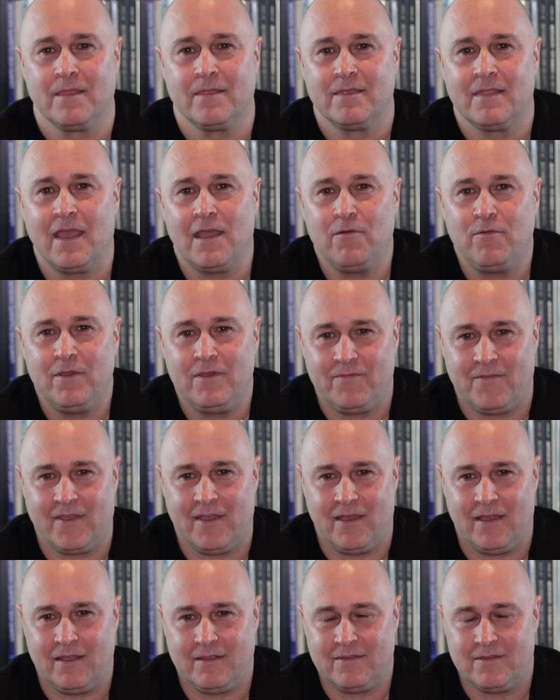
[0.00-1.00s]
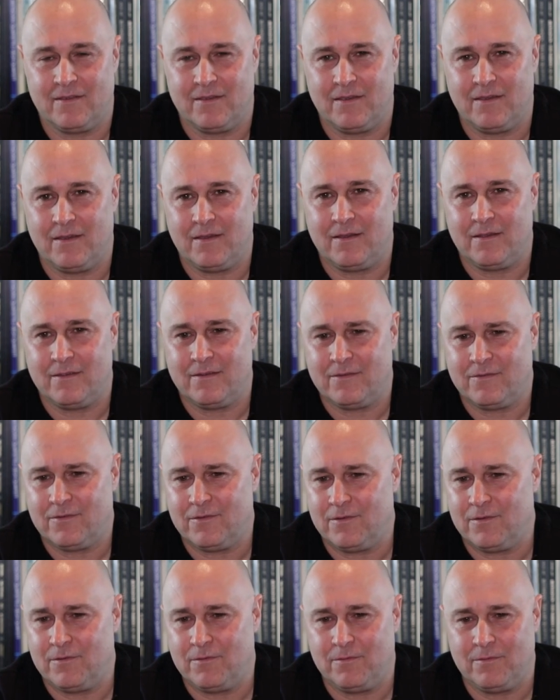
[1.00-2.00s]
Now we've got,
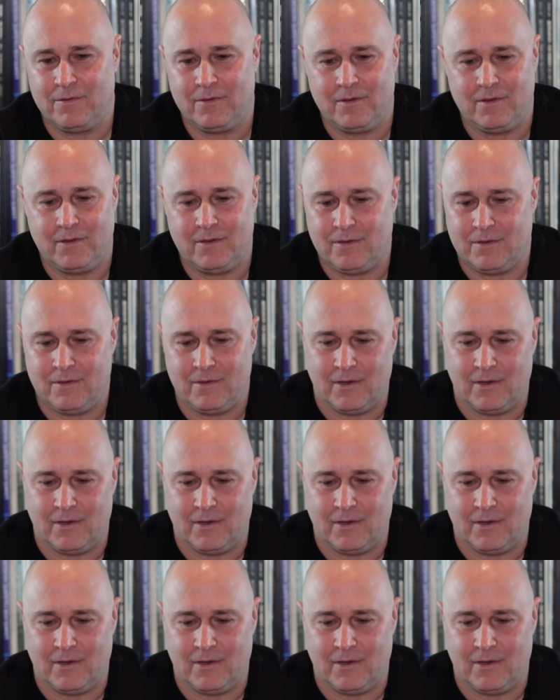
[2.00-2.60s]
long